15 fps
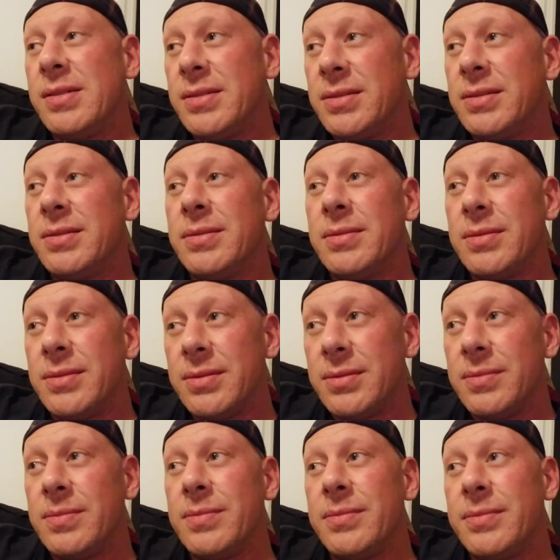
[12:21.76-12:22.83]

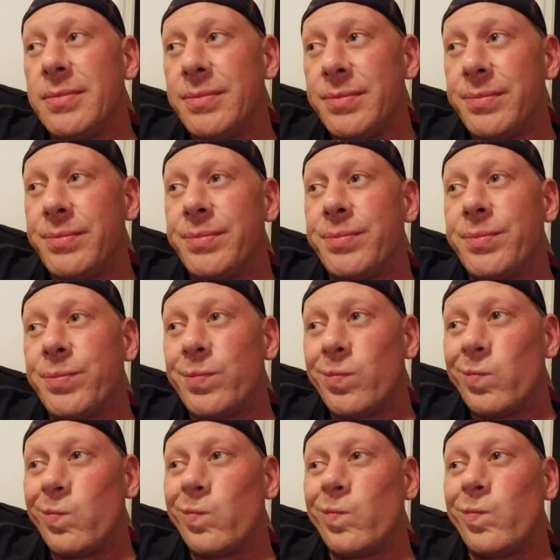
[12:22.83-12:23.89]

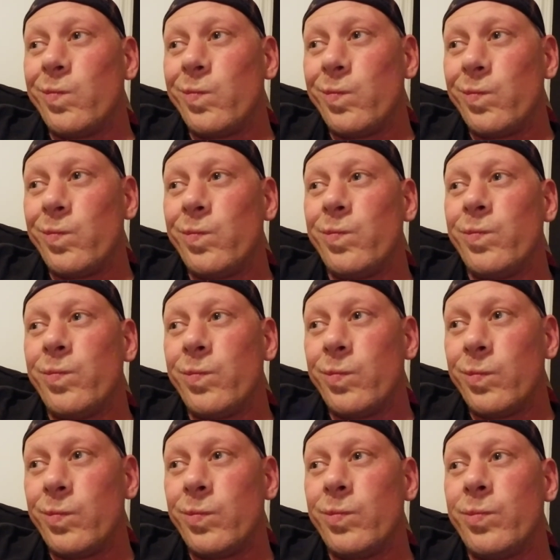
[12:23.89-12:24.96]

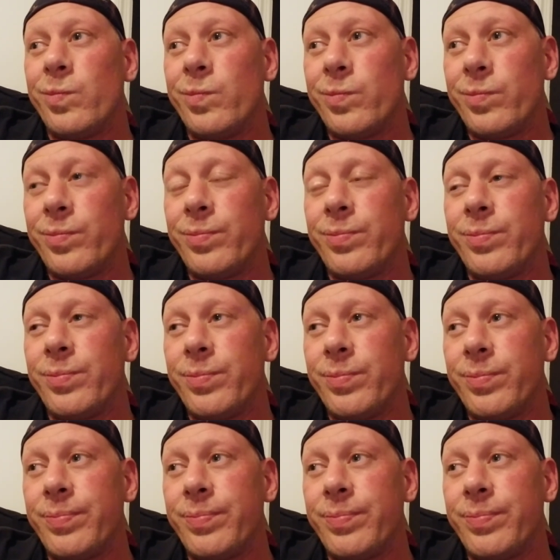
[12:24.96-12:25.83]
(silence)